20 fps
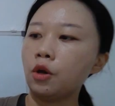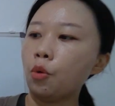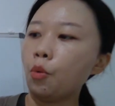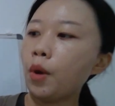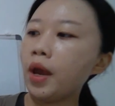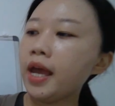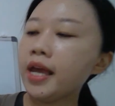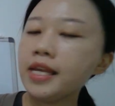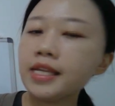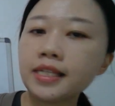
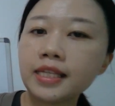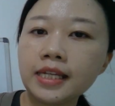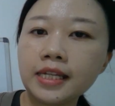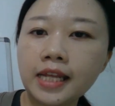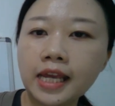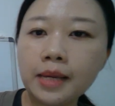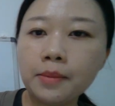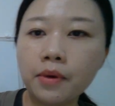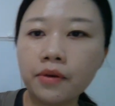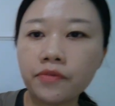where's the
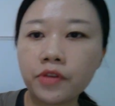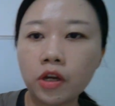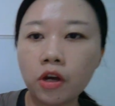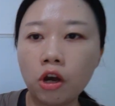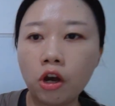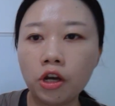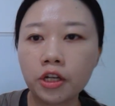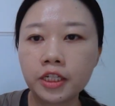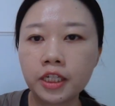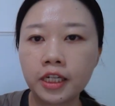name of the
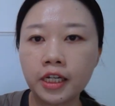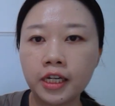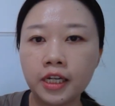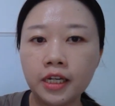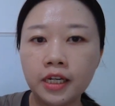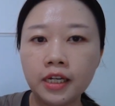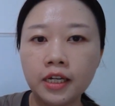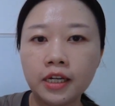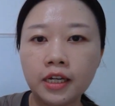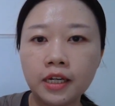
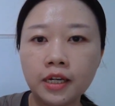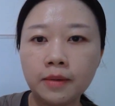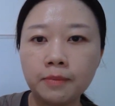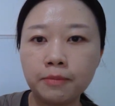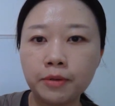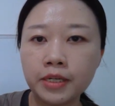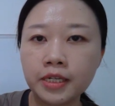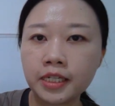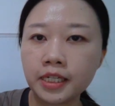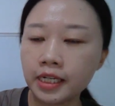author
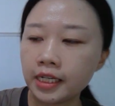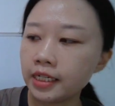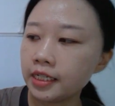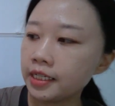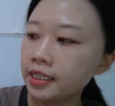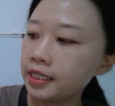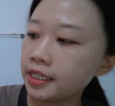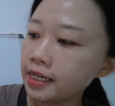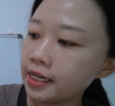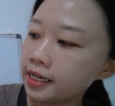printed
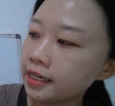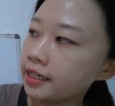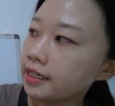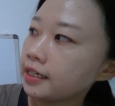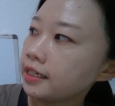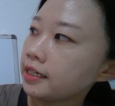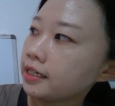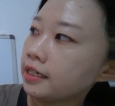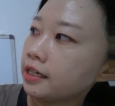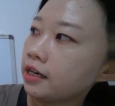here
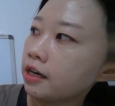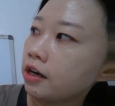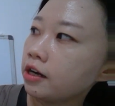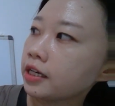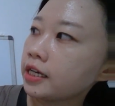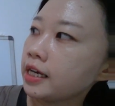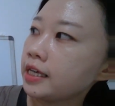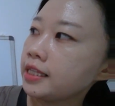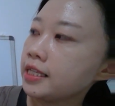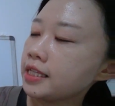
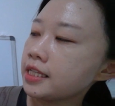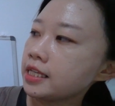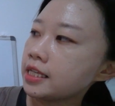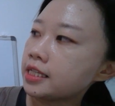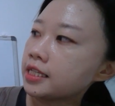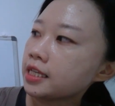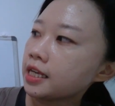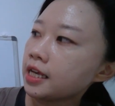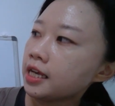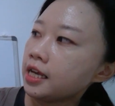okay this
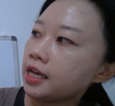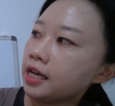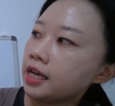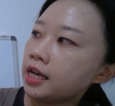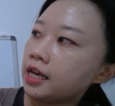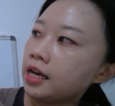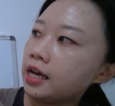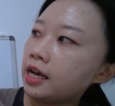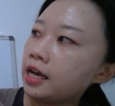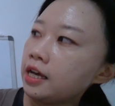is
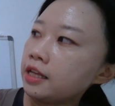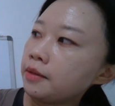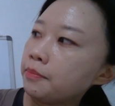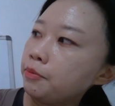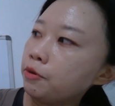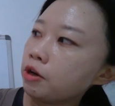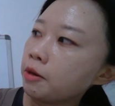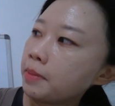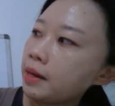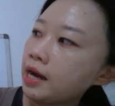uh, the
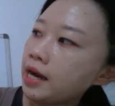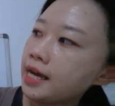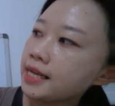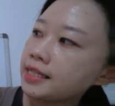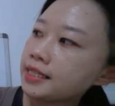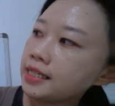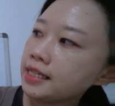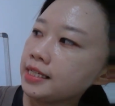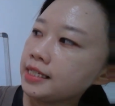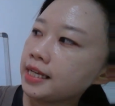book about
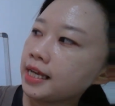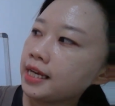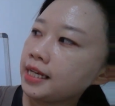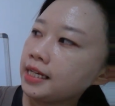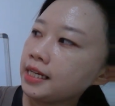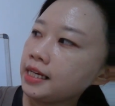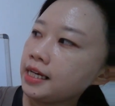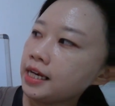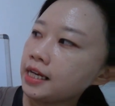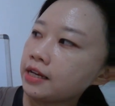Hudson
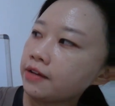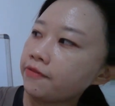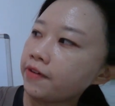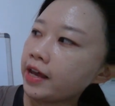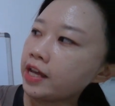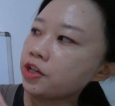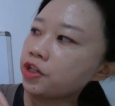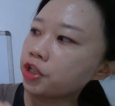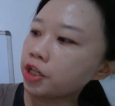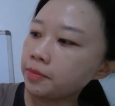Taylor and
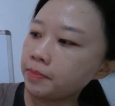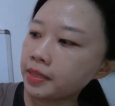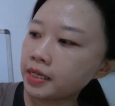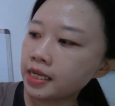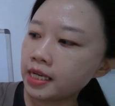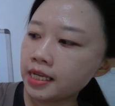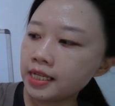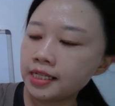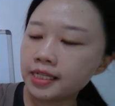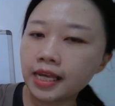adventure
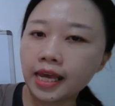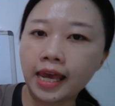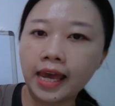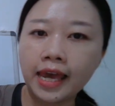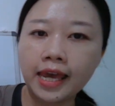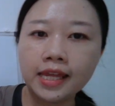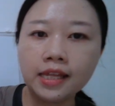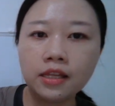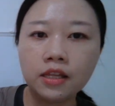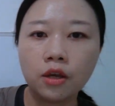begins
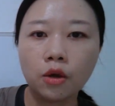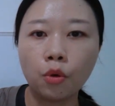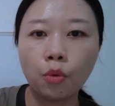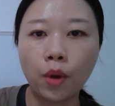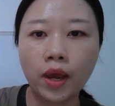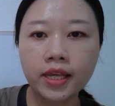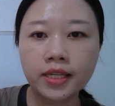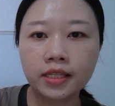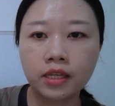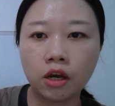and
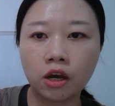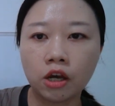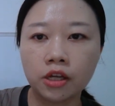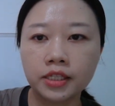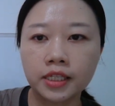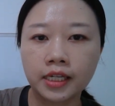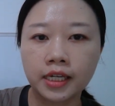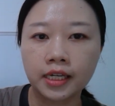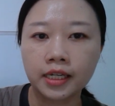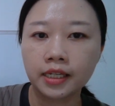where's the
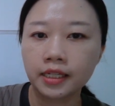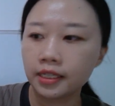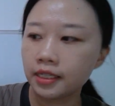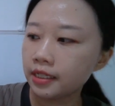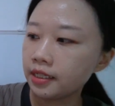author